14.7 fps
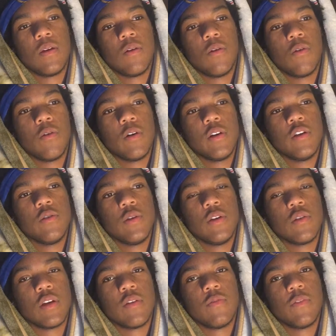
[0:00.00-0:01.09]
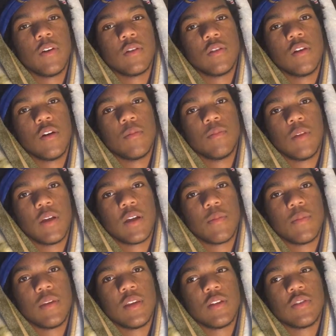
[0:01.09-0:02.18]
or you either get fucked up. Like I
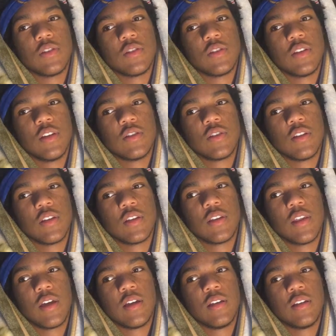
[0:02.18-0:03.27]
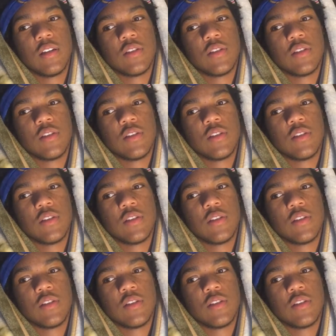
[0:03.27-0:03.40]
mean it's like that.